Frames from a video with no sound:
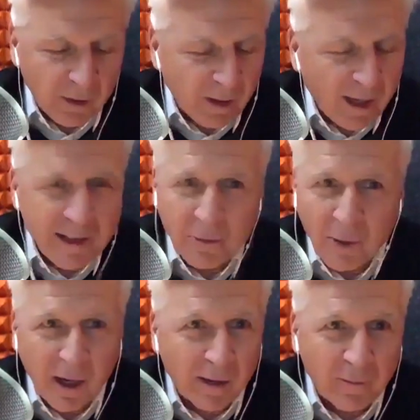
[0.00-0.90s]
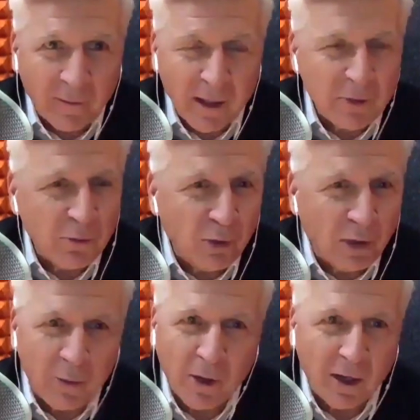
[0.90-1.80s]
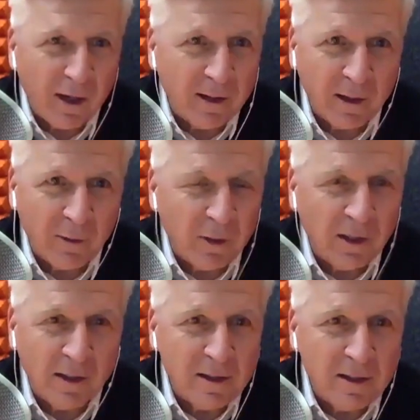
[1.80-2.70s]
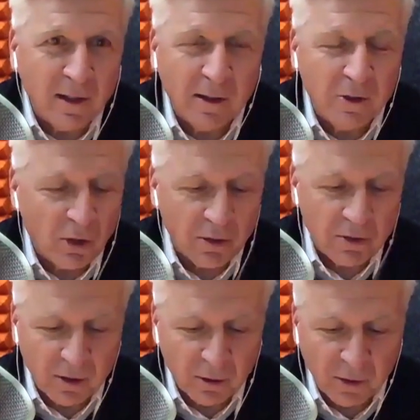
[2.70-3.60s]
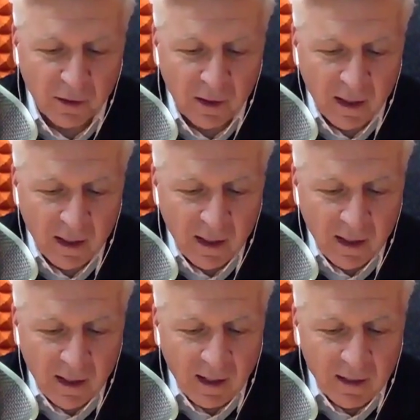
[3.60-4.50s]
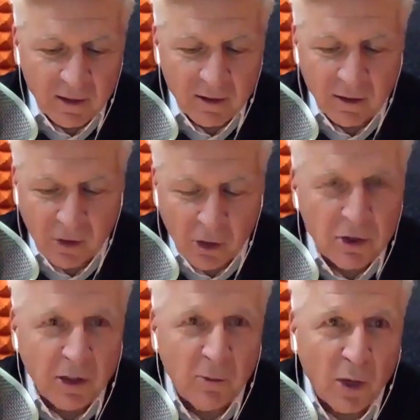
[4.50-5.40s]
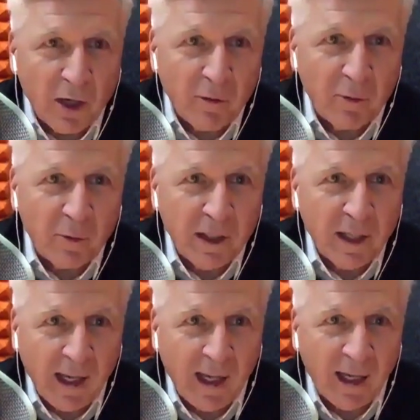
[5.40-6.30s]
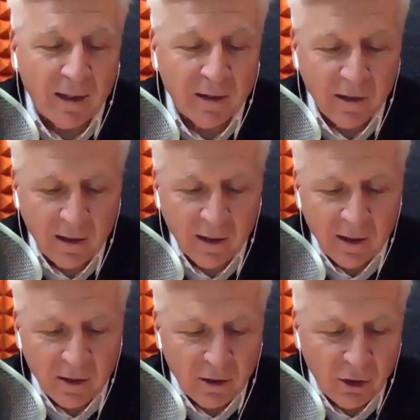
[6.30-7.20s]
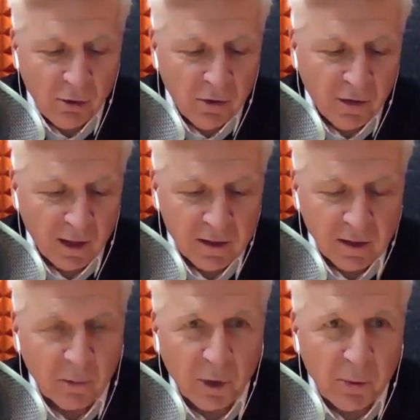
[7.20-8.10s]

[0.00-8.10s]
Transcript: And that's really what I think we need to see the church doing, is using whatever we can to do the things that we